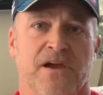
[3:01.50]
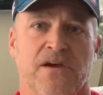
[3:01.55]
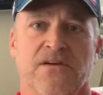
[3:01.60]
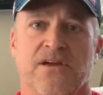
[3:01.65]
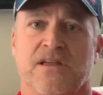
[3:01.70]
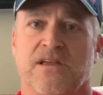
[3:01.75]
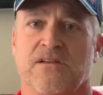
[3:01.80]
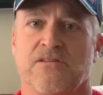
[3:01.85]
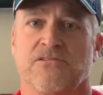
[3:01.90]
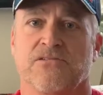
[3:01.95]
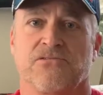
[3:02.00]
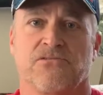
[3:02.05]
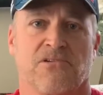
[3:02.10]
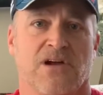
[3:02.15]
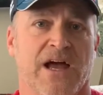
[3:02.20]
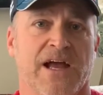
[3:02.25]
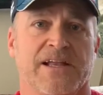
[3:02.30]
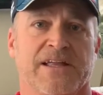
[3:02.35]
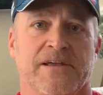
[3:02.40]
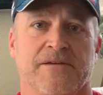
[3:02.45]
Americans
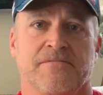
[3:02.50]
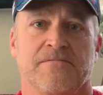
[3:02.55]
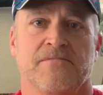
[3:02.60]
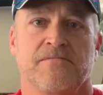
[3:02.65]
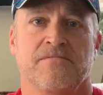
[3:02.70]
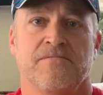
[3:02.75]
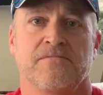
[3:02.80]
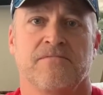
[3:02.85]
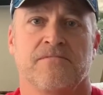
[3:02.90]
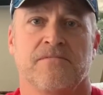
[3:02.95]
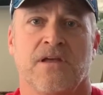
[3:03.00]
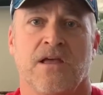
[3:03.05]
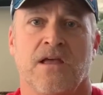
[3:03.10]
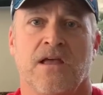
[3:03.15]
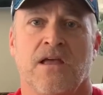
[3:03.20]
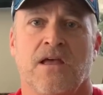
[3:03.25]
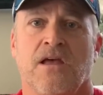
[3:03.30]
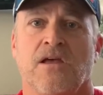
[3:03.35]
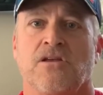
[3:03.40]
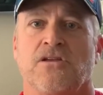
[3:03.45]
riding.
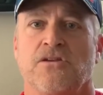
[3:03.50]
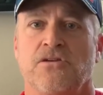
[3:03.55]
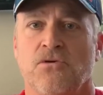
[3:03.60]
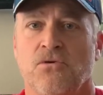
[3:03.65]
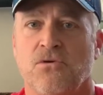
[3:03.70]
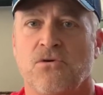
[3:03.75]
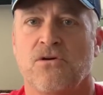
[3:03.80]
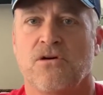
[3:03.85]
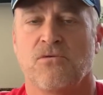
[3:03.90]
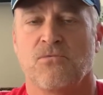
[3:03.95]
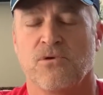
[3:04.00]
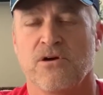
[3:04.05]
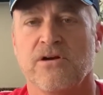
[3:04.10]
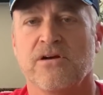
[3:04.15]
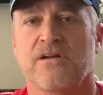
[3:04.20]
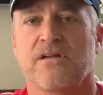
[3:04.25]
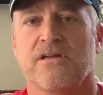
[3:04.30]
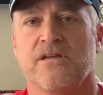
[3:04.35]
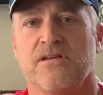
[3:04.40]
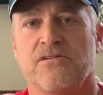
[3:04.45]
Your
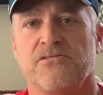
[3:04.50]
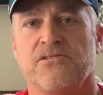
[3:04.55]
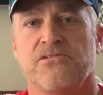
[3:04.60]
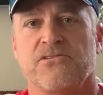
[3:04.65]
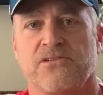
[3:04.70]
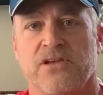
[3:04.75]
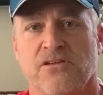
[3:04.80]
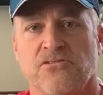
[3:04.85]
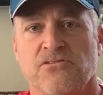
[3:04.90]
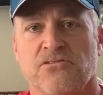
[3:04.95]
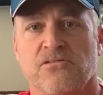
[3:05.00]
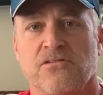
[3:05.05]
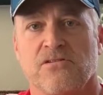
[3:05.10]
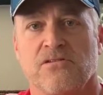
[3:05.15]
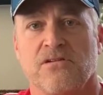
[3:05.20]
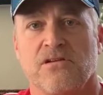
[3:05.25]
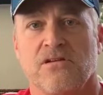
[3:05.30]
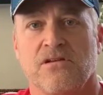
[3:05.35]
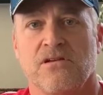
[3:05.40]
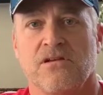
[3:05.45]
work is
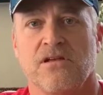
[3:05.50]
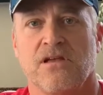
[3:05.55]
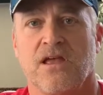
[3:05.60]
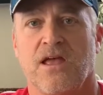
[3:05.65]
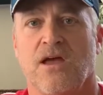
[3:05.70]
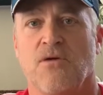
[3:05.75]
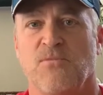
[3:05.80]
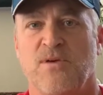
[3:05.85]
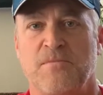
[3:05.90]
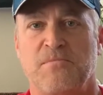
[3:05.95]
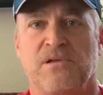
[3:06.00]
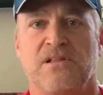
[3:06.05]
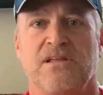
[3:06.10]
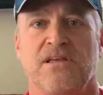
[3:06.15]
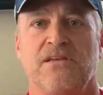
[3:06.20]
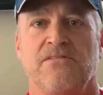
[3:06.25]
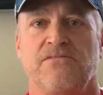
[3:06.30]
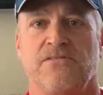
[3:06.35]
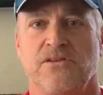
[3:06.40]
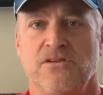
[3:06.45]
essential, and we
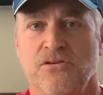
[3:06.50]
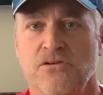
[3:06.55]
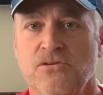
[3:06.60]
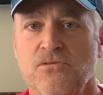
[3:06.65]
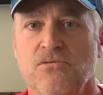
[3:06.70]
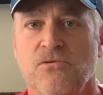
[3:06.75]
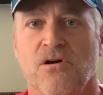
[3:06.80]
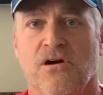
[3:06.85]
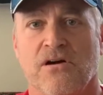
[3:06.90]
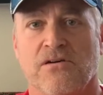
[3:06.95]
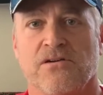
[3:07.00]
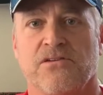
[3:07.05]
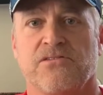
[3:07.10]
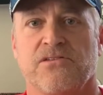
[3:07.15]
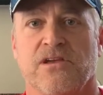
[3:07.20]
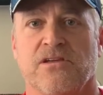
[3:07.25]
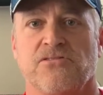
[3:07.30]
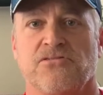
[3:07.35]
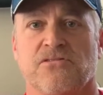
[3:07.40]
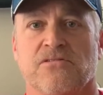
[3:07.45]
believe you are
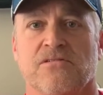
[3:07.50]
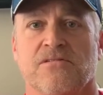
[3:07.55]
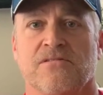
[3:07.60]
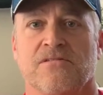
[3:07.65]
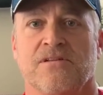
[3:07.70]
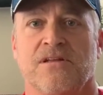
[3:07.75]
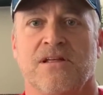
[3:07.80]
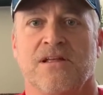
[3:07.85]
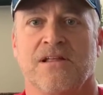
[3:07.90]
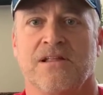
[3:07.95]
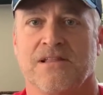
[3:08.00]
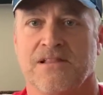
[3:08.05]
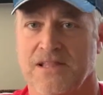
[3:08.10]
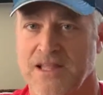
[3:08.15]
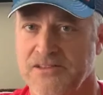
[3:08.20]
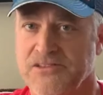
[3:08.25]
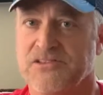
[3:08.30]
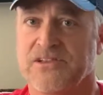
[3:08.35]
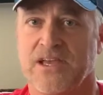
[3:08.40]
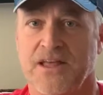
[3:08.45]
essential.
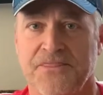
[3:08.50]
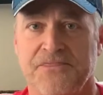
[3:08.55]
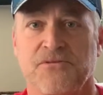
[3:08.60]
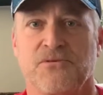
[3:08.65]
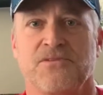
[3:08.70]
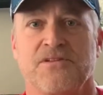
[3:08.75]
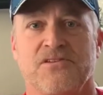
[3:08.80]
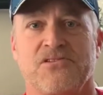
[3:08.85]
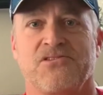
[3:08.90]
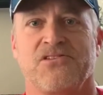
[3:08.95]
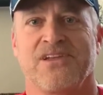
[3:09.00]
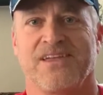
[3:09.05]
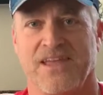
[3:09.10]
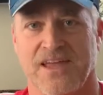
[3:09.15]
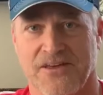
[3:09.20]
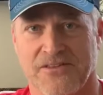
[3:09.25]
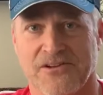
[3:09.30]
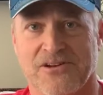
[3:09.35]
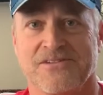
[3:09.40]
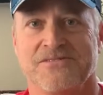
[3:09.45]
Let's get through this
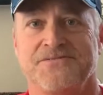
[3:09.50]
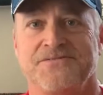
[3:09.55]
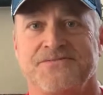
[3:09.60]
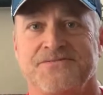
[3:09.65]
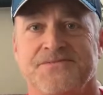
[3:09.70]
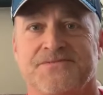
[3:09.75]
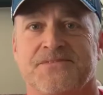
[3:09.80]
together.